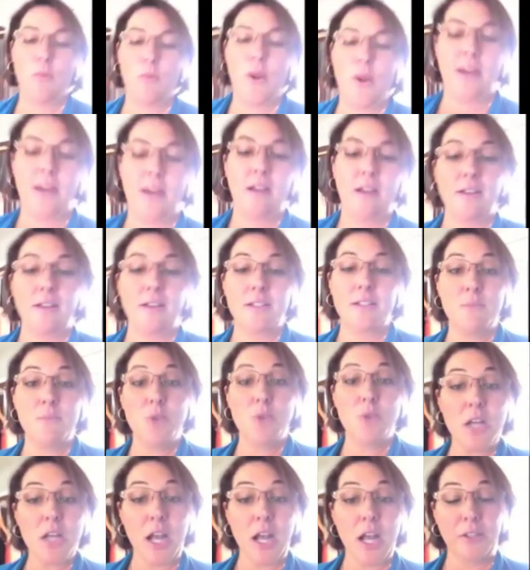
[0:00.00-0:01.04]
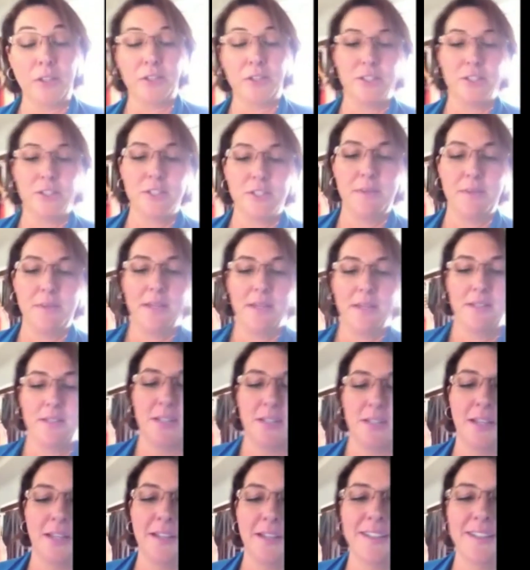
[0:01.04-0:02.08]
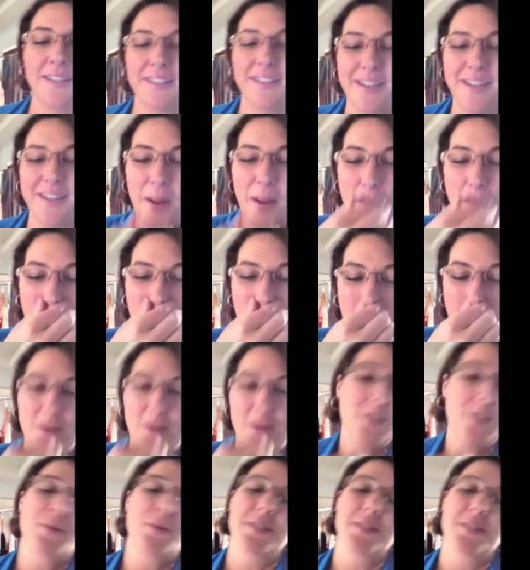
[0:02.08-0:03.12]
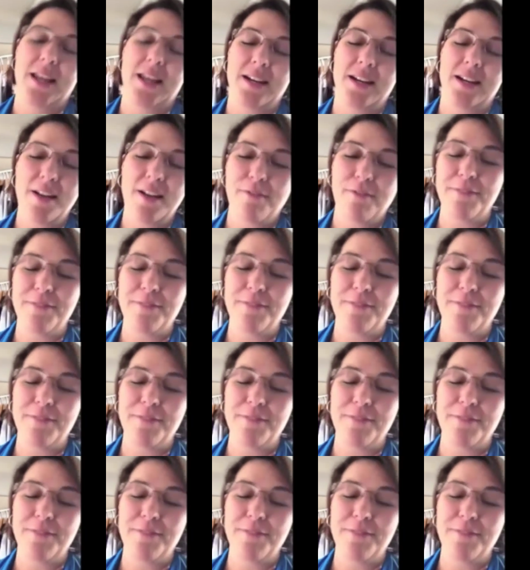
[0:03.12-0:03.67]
waiting on some more colors because 2 is not enough.